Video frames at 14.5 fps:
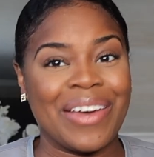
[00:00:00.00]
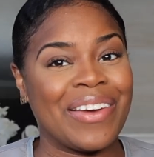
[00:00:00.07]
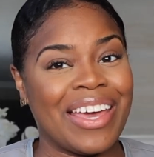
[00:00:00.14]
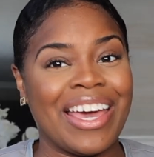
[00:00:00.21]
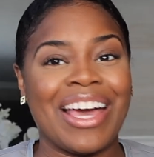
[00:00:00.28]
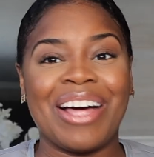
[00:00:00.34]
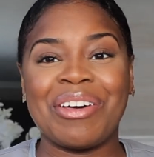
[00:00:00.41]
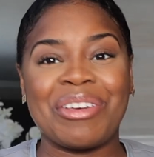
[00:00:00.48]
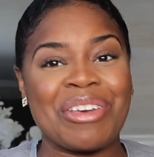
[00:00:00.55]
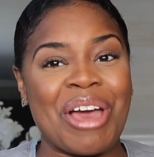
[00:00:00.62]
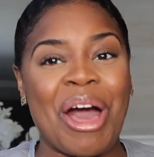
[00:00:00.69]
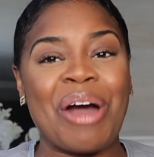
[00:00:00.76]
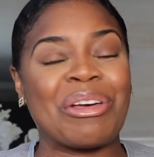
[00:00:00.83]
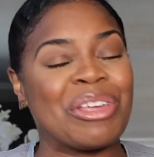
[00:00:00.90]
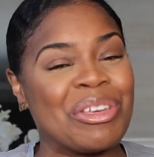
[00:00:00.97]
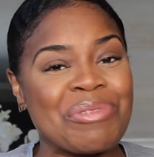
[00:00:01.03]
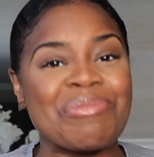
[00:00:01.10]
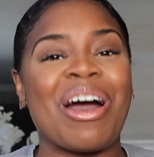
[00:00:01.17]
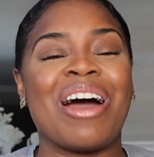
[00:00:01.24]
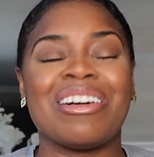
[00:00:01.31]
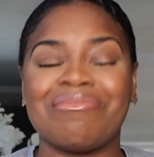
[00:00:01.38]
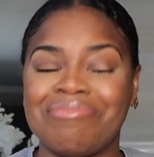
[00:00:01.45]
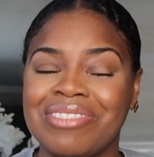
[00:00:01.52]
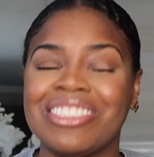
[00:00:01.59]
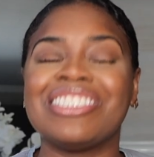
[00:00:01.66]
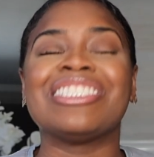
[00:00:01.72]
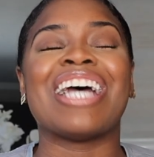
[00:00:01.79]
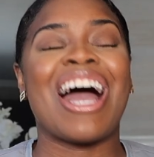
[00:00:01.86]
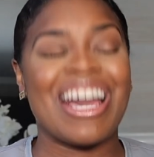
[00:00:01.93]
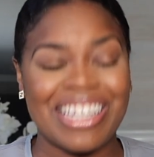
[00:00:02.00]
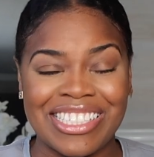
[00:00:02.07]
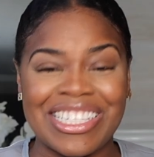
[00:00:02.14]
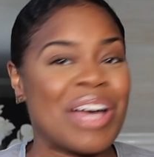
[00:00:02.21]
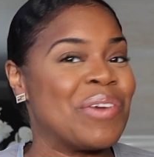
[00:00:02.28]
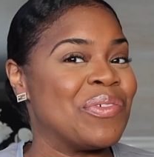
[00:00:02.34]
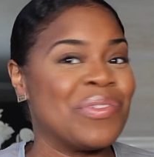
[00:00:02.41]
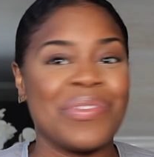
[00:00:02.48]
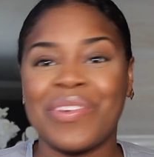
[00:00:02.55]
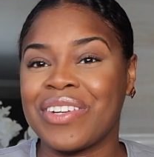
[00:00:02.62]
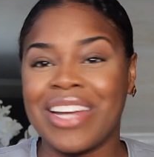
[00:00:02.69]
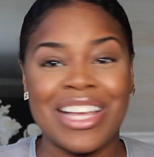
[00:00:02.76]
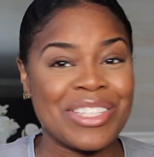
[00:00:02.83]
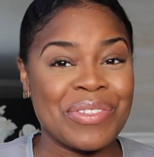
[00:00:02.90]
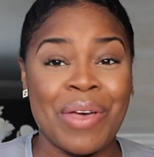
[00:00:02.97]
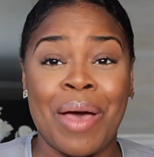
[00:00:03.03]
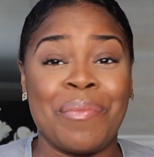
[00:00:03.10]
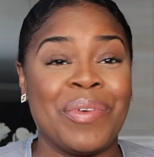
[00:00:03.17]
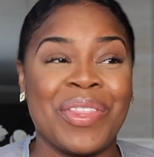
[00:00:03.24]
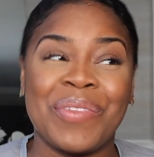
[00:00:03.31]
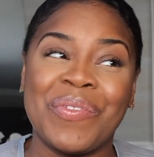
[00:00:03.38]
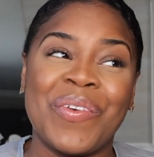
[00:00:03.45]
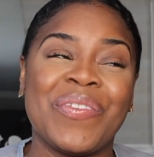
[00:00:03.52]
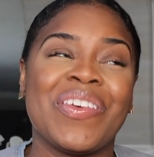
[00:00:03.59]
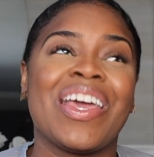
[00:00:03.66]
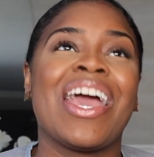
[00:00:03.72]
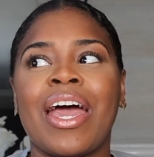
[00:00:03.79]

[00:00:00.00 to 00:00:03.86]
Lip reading: Okay, I'll be honest, we were not too happy in the moment.